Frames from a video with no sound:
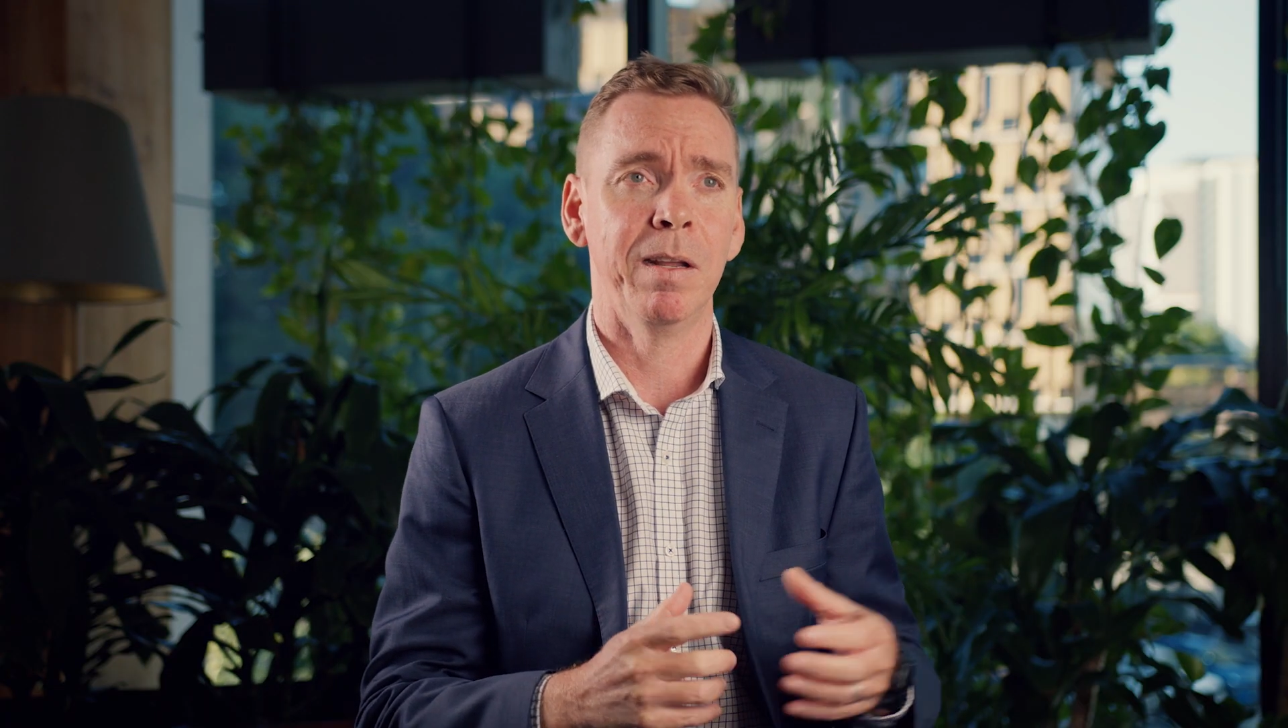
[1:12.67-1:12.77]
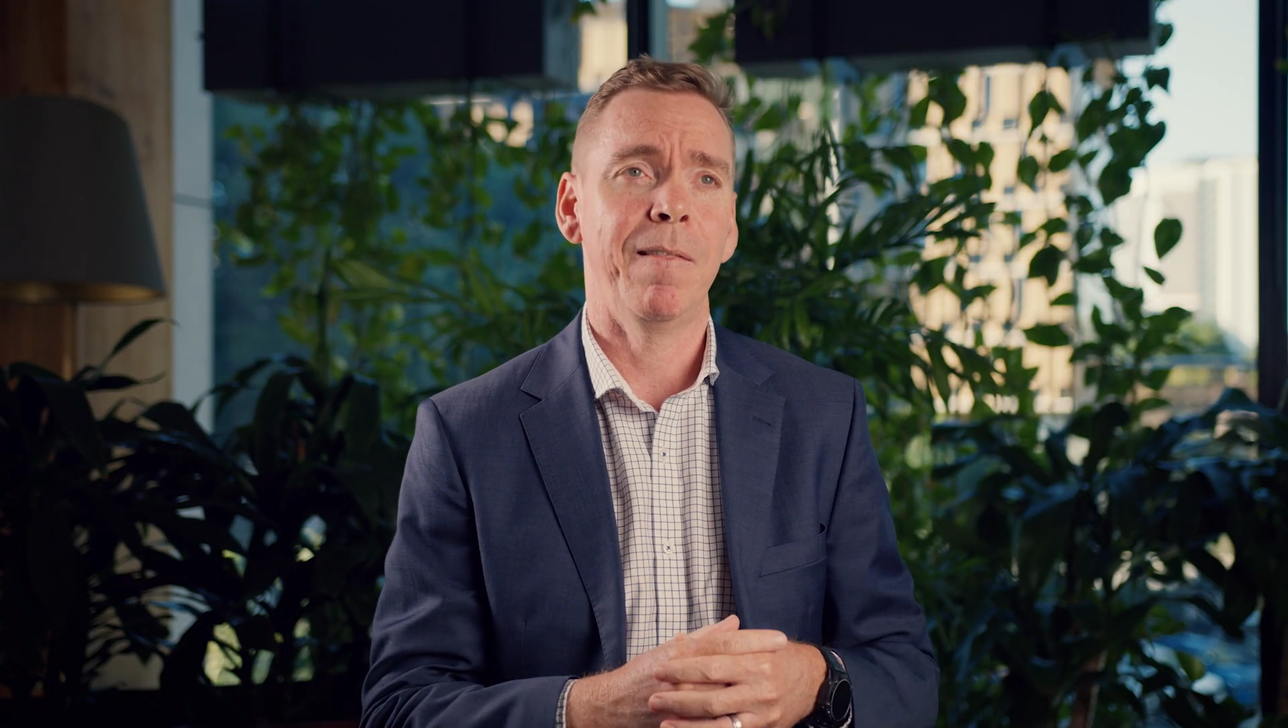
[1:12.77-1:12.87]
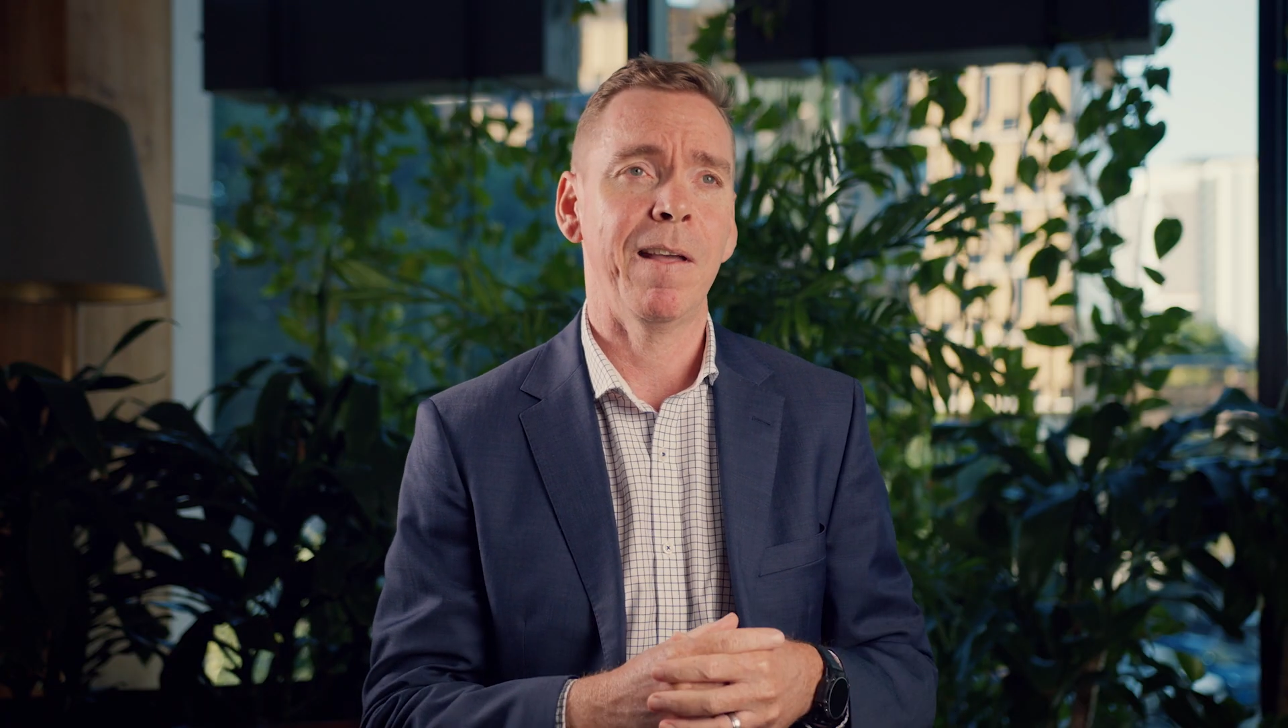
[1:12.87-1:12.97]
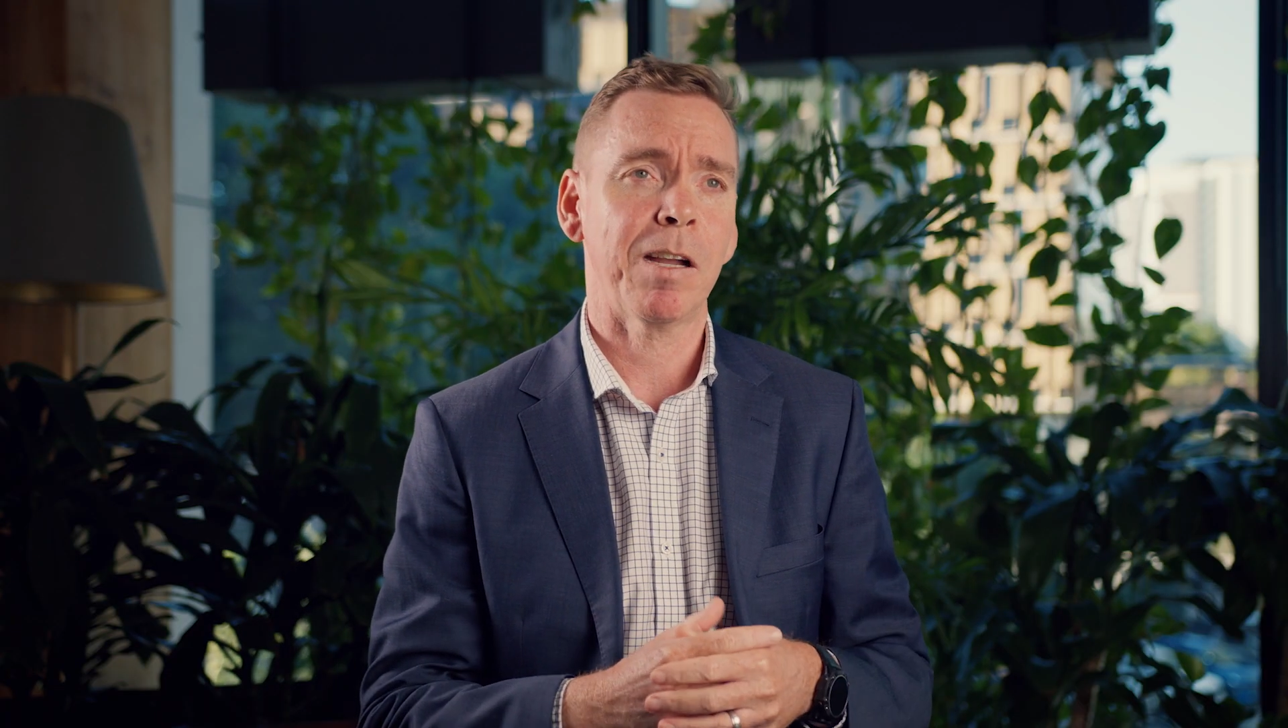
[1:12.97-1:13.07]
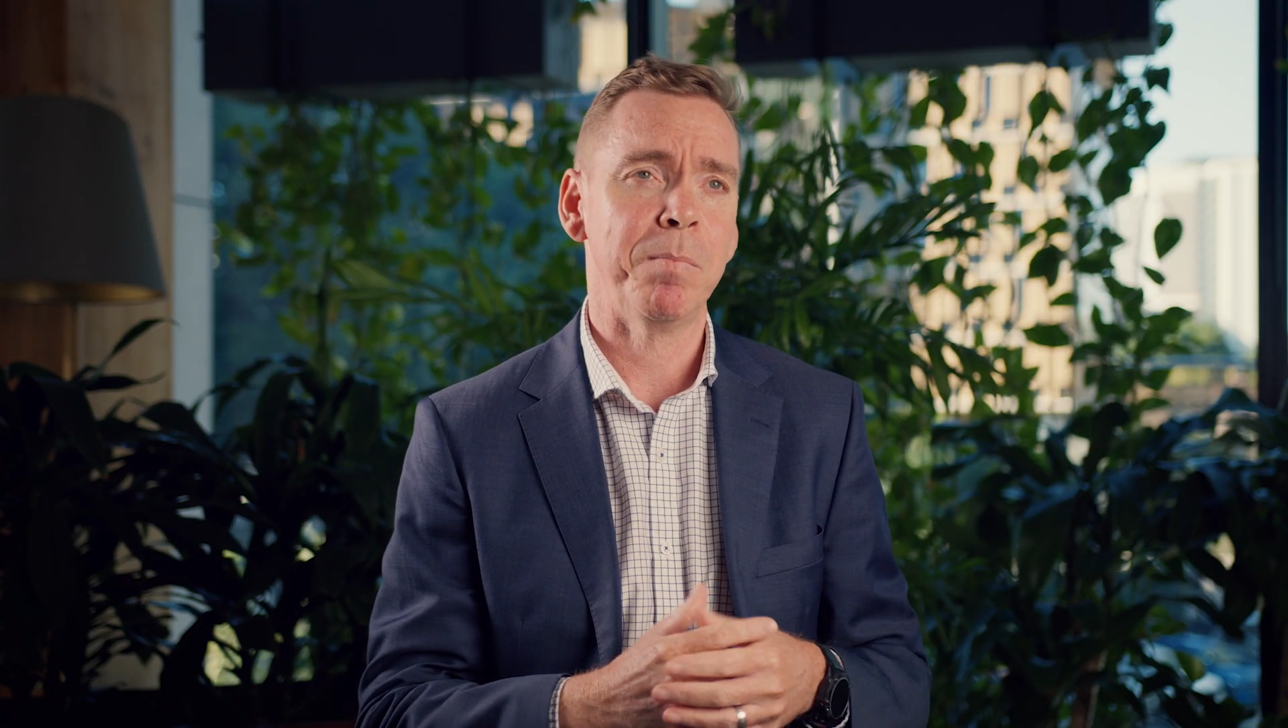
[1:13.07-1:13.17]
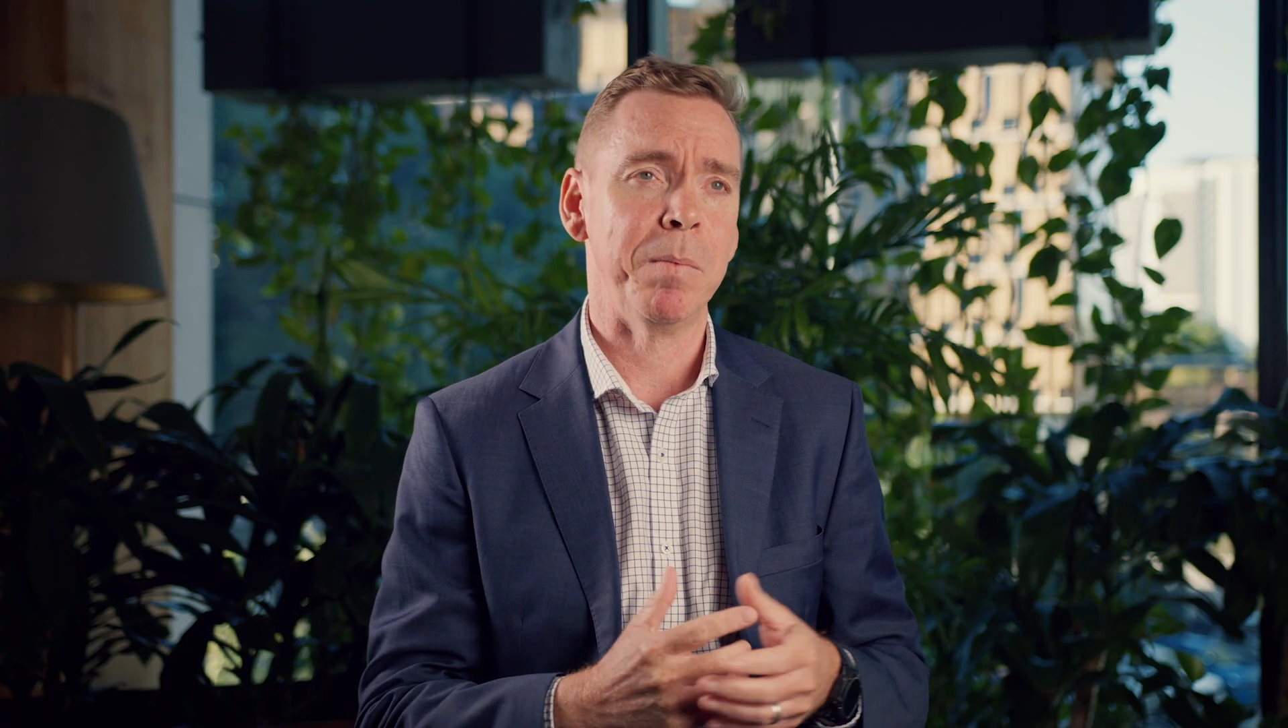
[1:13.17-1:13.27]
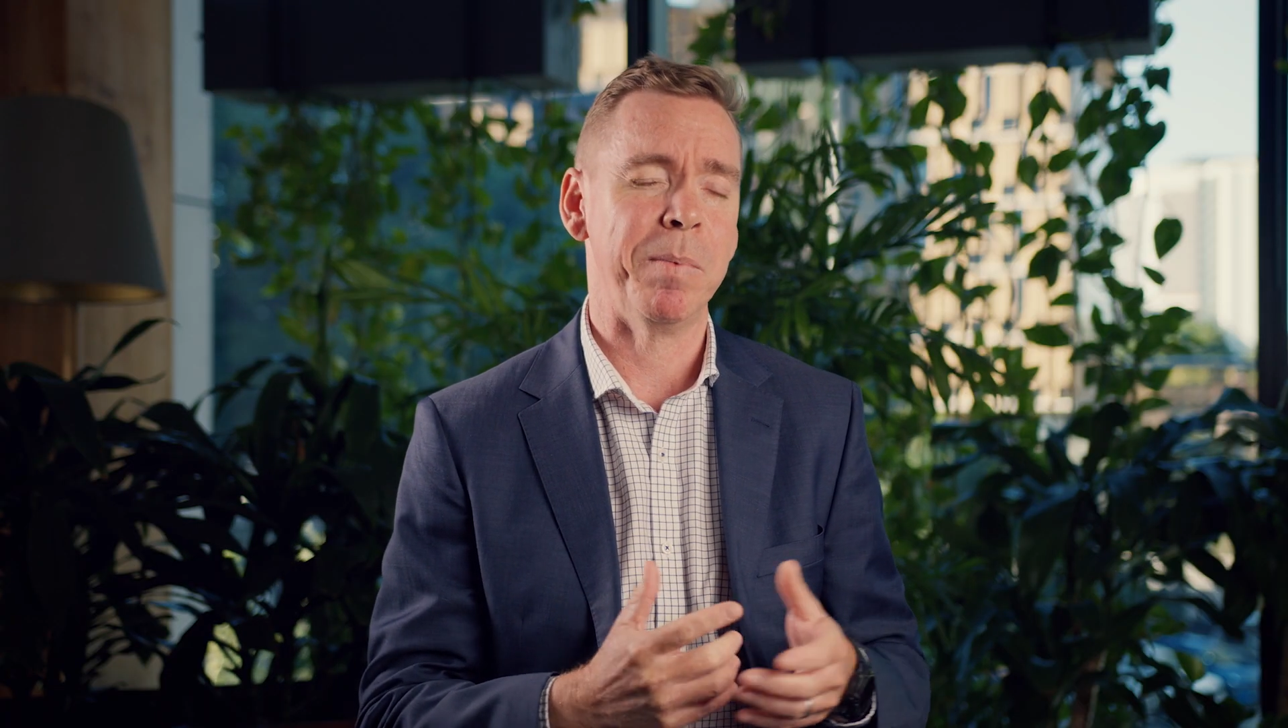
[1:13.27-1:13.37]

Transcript: And that can be